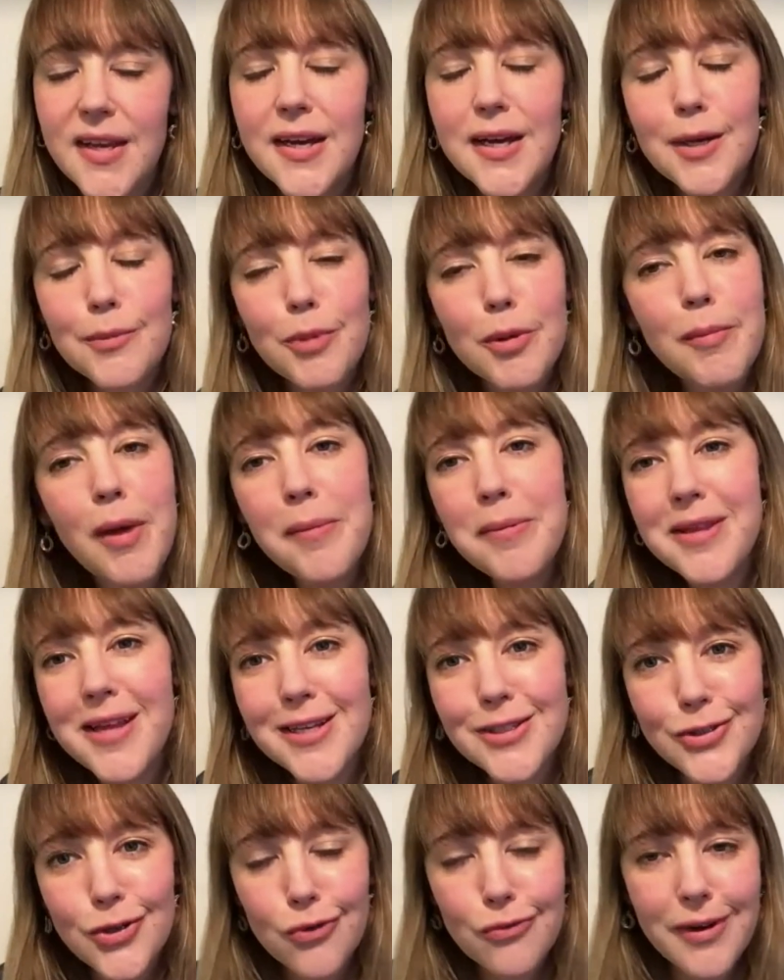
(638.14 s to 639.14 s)
But maybe
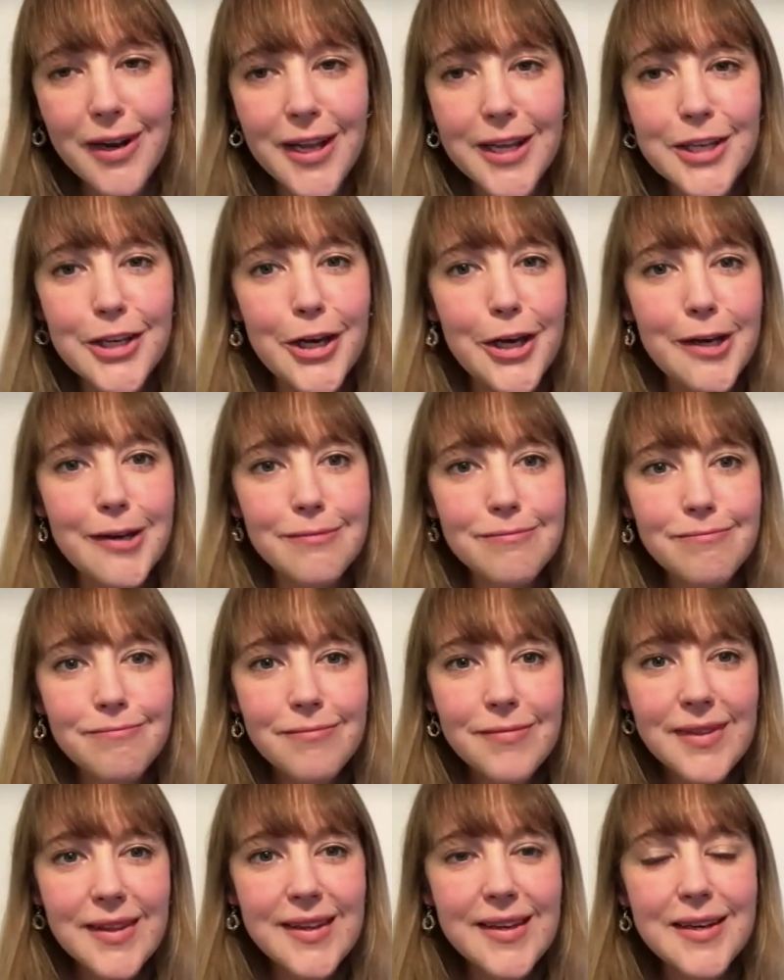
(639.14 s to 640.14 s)
that's not really you.
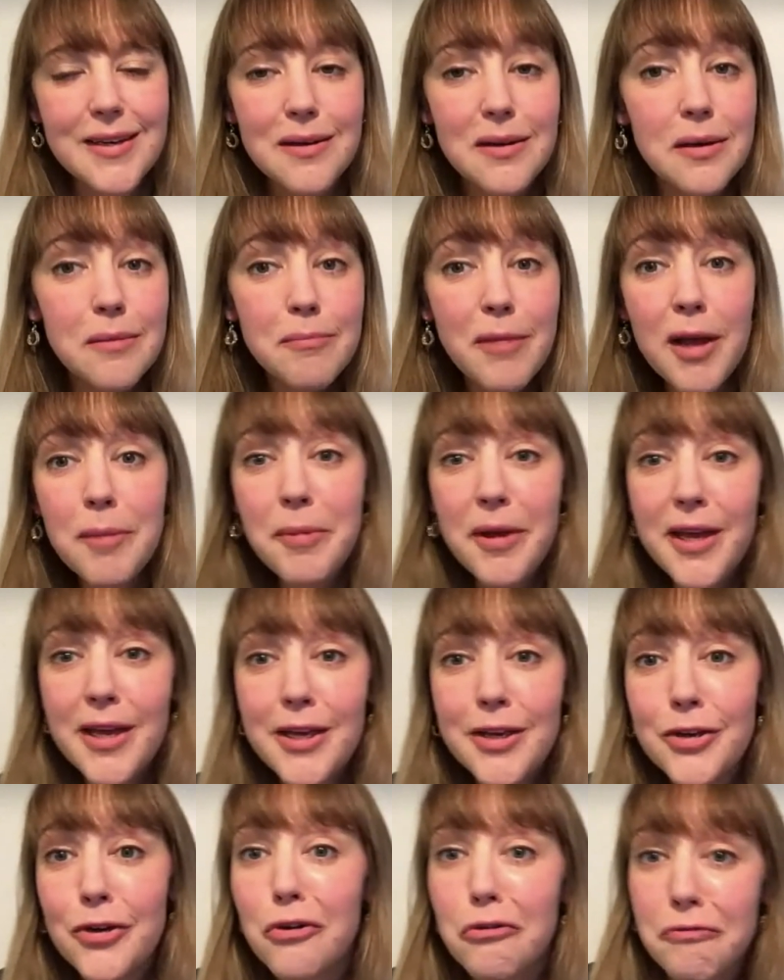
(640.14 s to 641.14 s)
Maybe
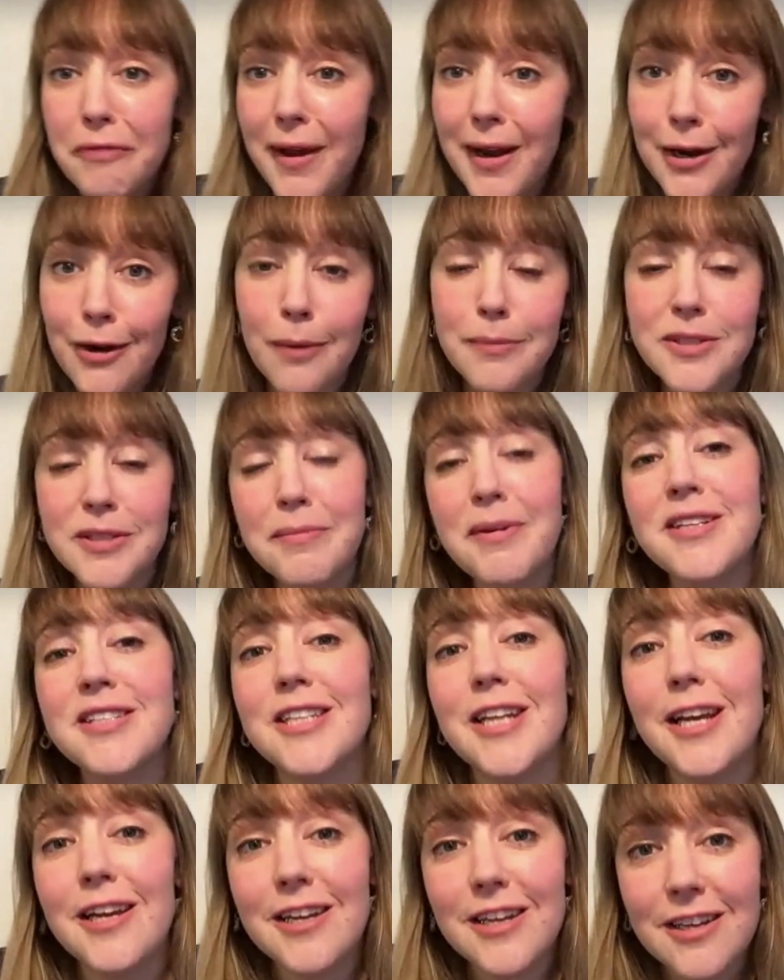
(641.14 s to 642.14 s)
you're feeling
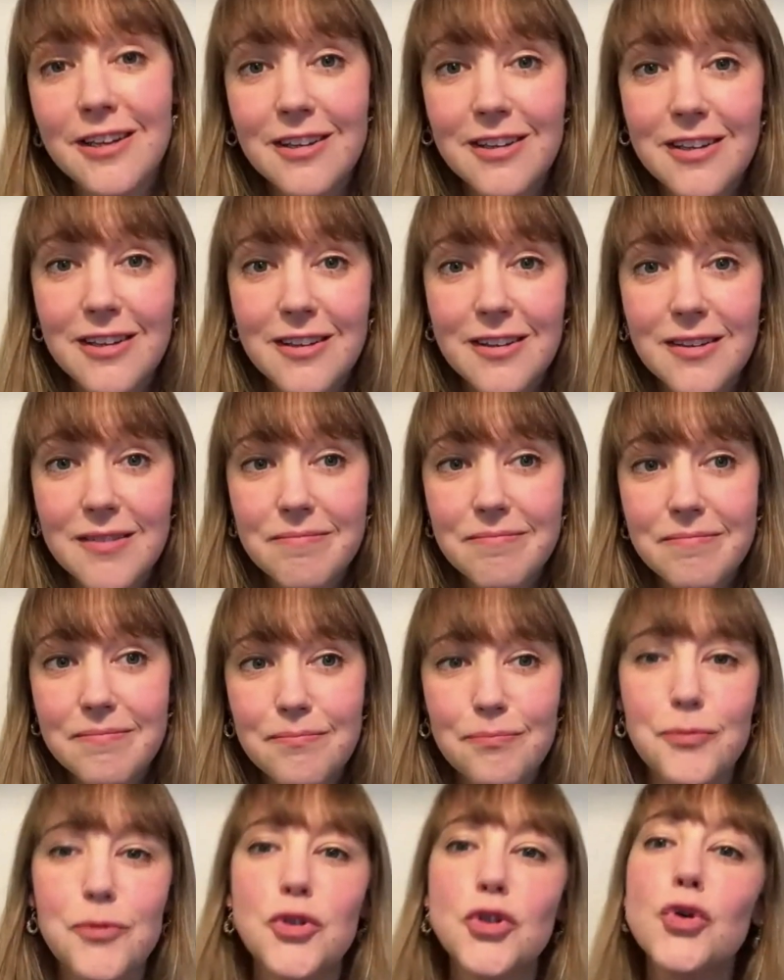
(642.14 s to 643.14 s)
optimistic.
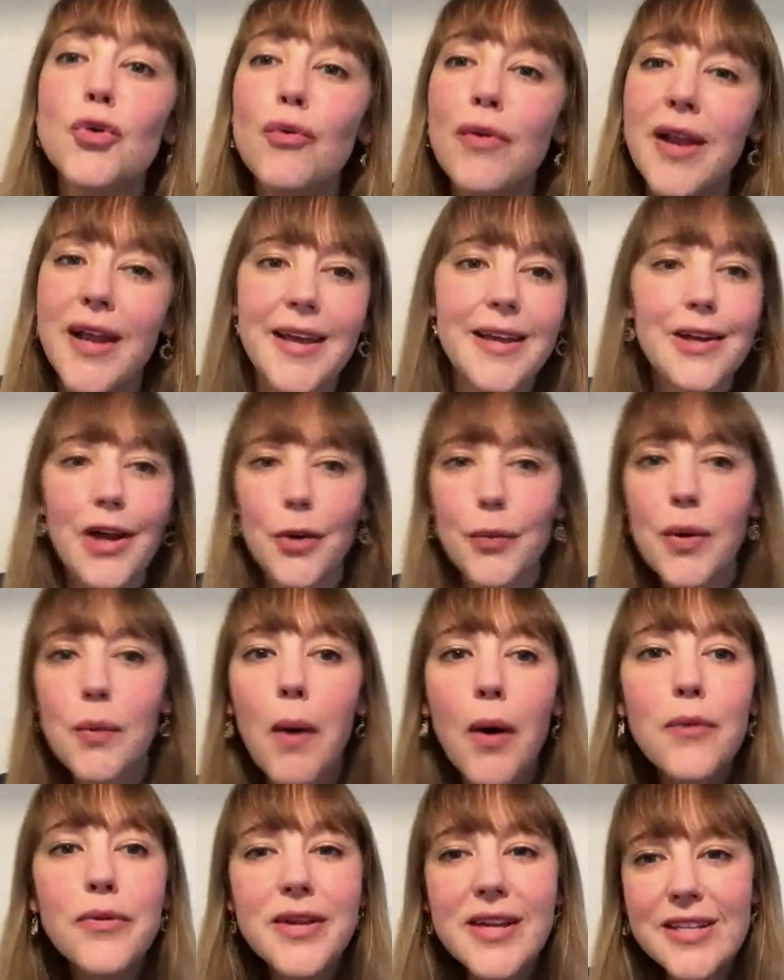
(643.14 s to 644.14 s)
Surely, we
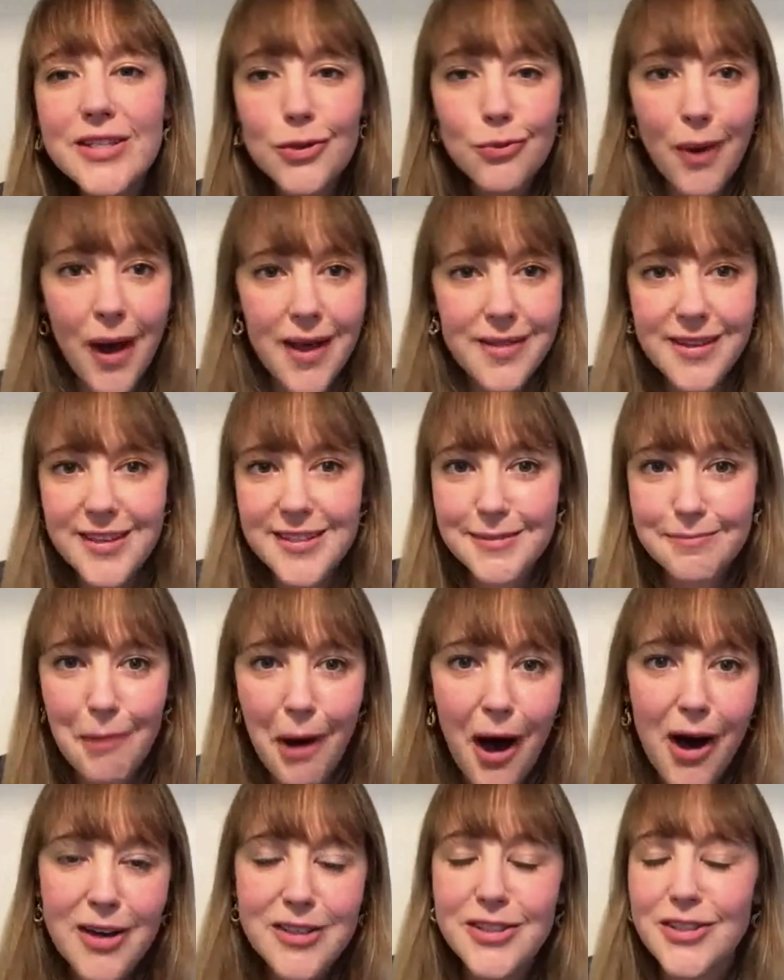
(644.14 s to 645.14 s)
won't need to wear these
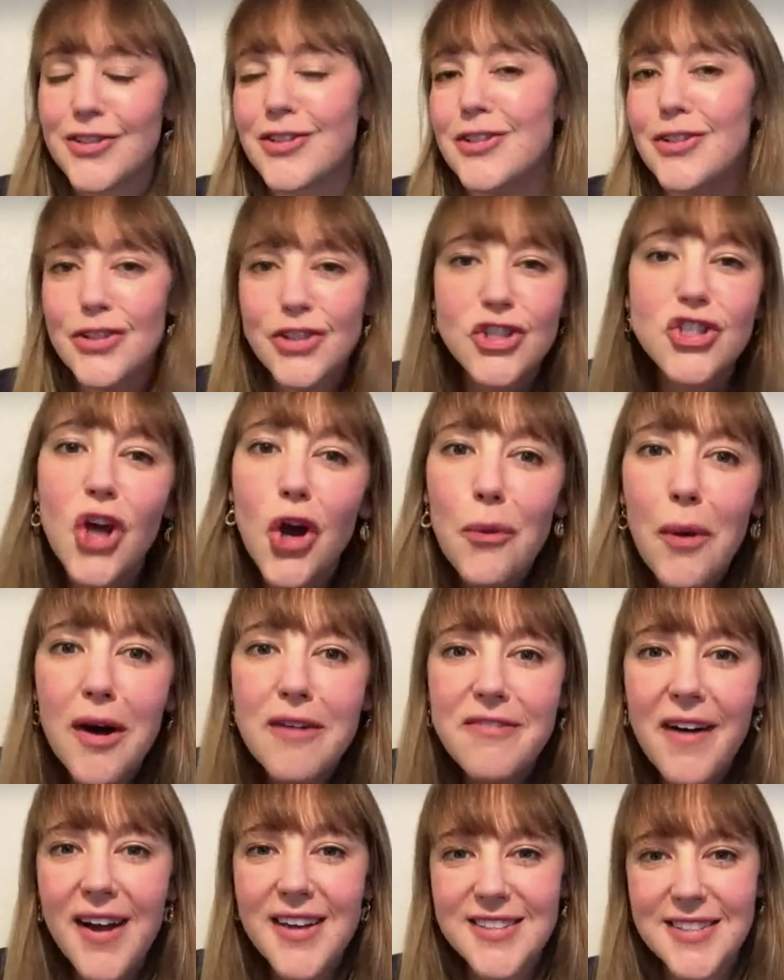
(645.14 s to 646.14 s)
masks and show our
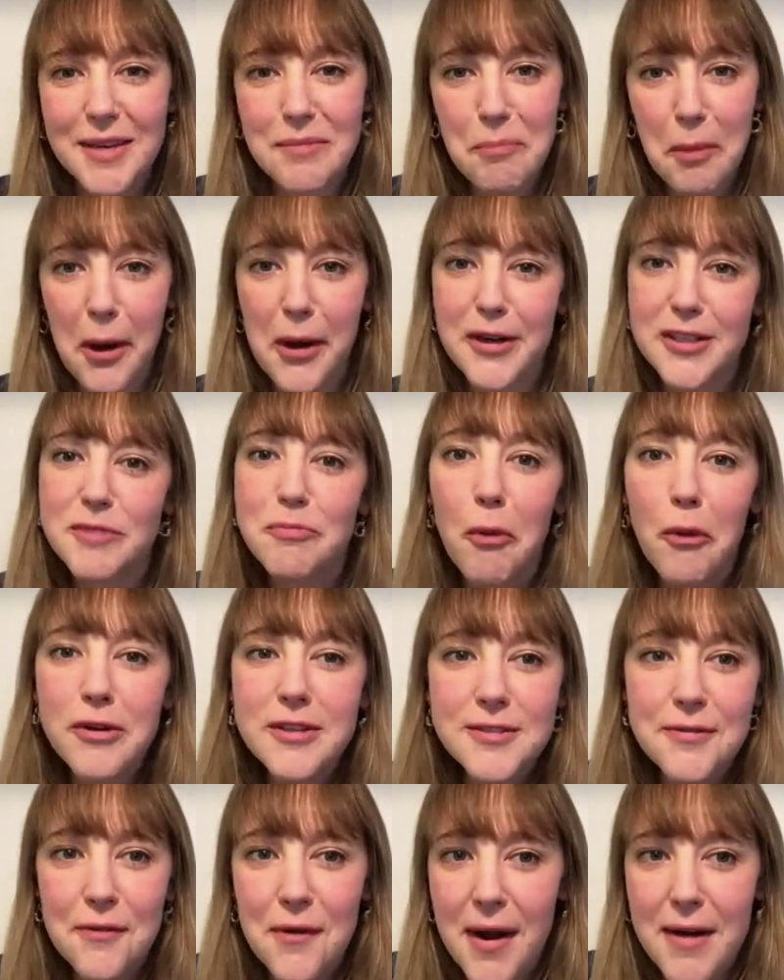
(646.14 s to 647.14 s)
vaccine passports
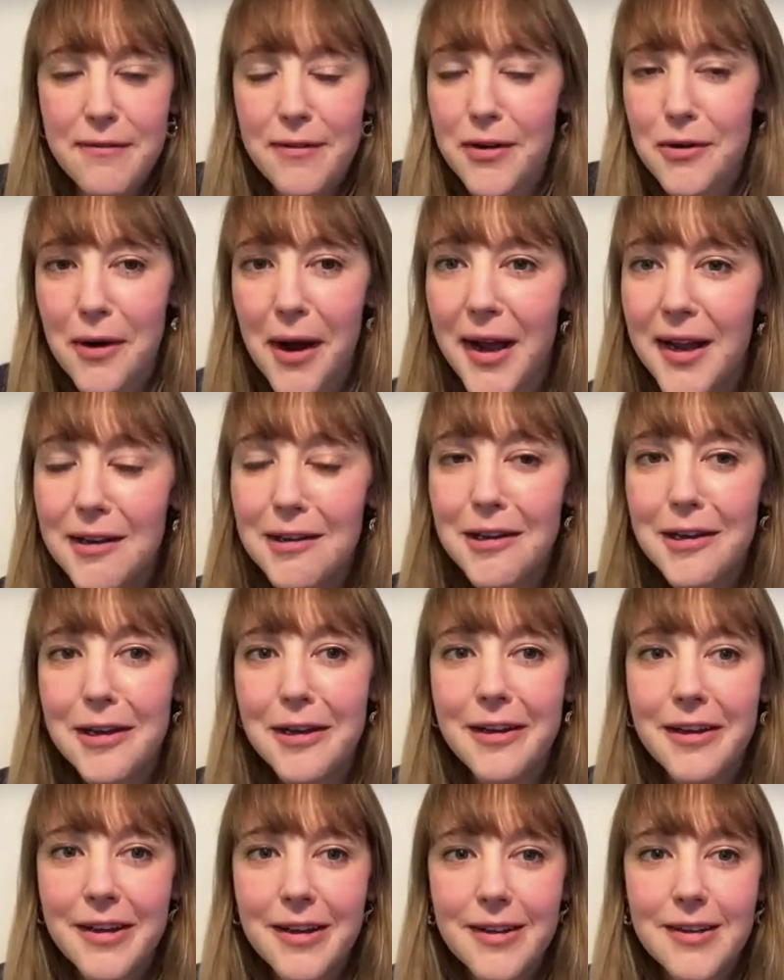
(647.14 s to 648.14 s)
forever, right?
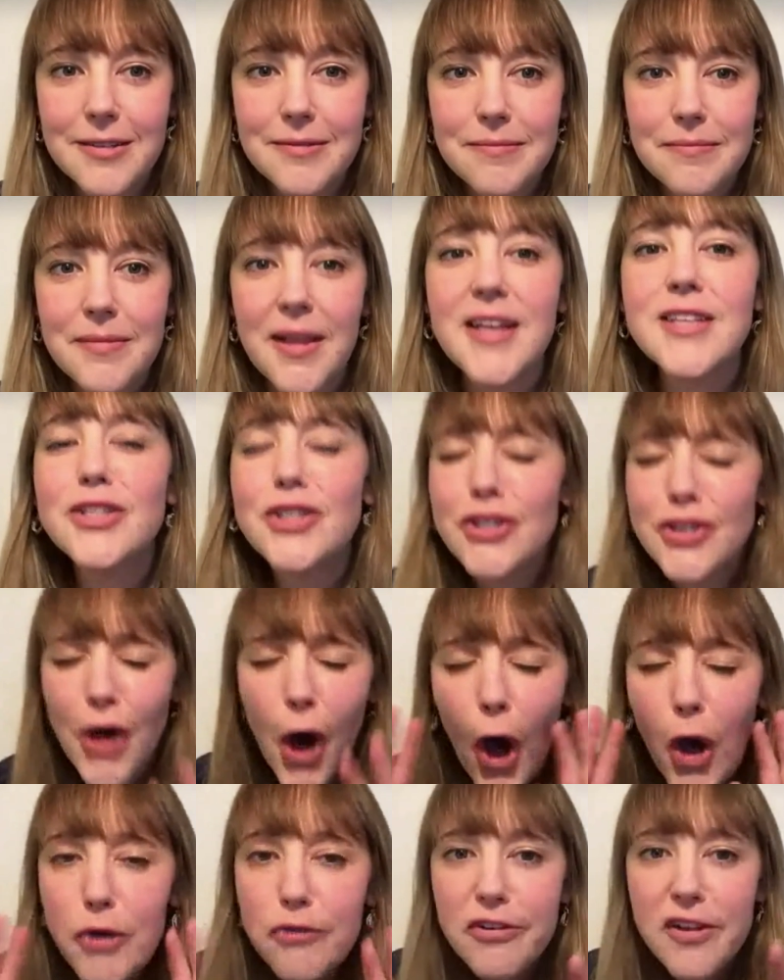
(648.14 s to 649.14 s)
Let's just
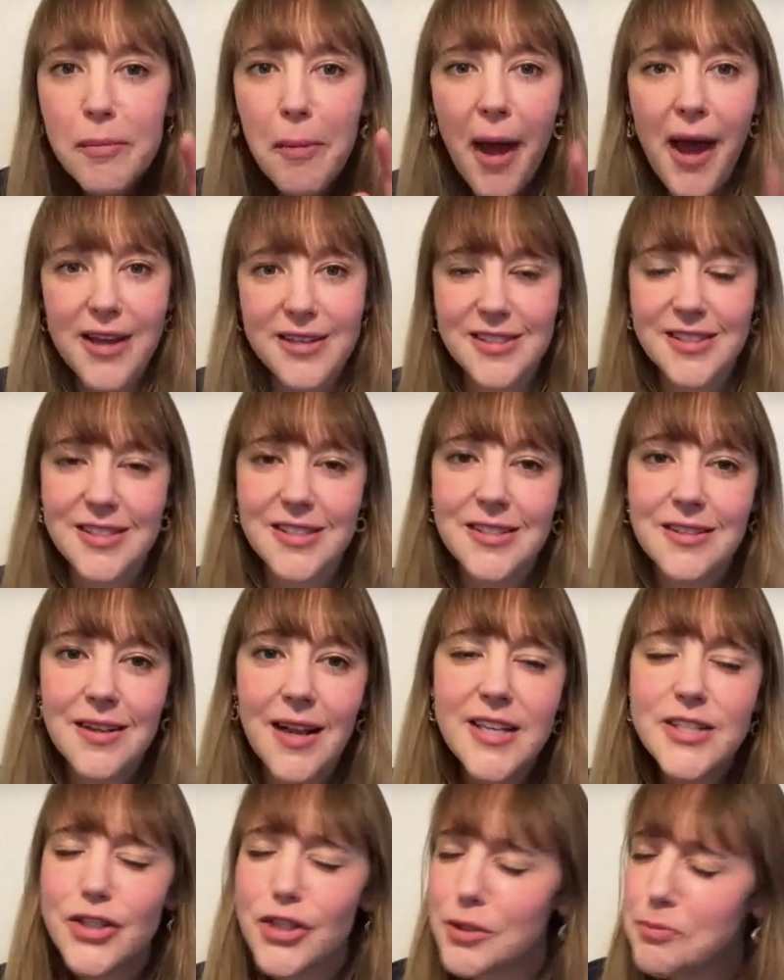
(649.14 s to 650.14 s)
hope for the best.
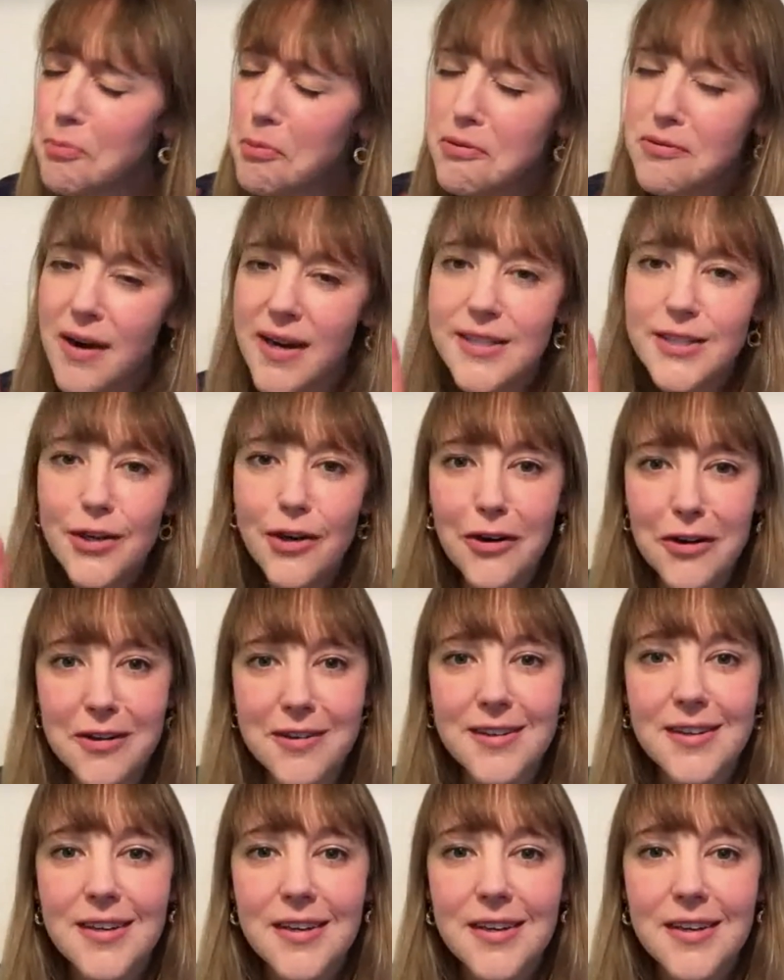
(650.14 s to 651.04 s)
Let's just press on.